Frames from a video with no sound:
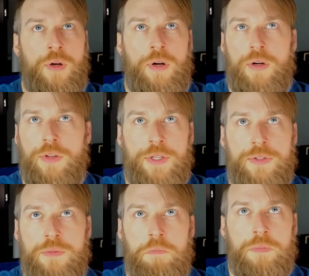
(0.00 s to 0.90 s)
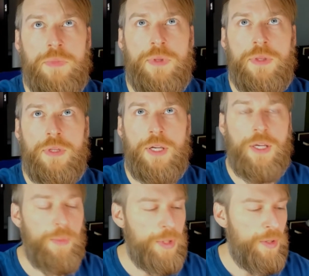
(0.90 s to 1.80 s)
are these. They
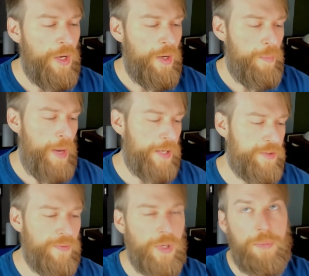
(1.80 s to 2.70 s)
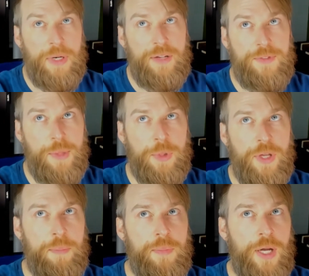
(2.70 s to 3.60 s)
come in packs of 1, but I've doubled
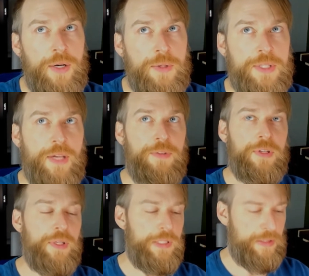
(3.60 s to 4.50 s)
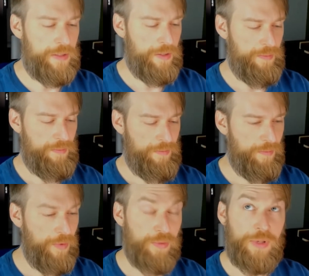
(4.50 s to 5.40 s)
up. I always have at least
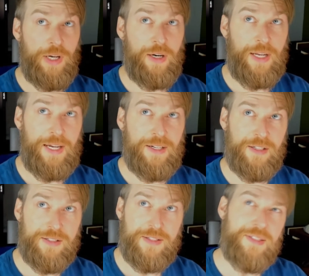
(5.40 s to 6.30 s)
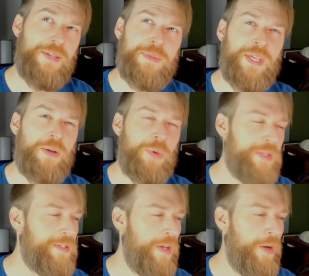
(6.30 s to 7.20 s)
3 on hand, because it seems like
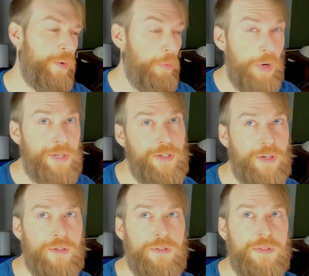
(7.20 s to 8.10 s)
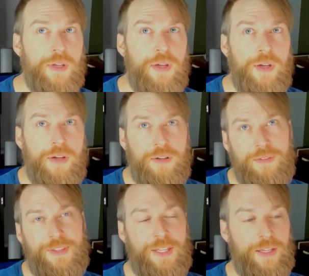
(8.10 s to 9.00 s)
once one goes,
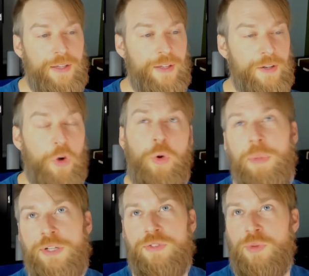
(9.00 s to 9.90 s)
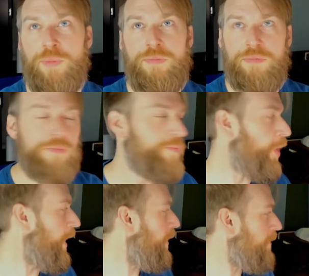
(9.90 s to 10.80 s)
then a whole bunch of them run
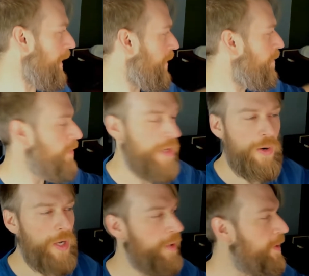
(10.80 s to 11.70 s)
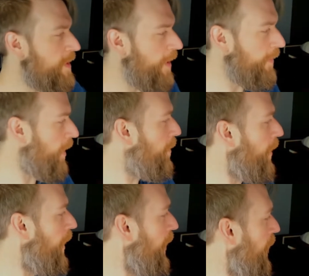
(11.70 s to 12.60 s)
out of ink. So I always have a couple
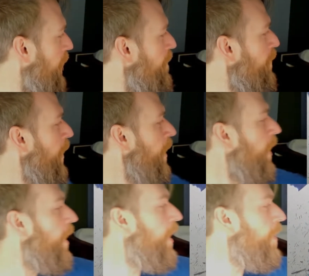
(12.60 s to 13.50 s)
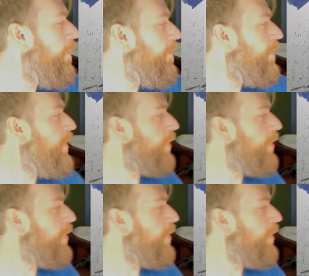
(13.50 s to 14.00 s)
on hand. You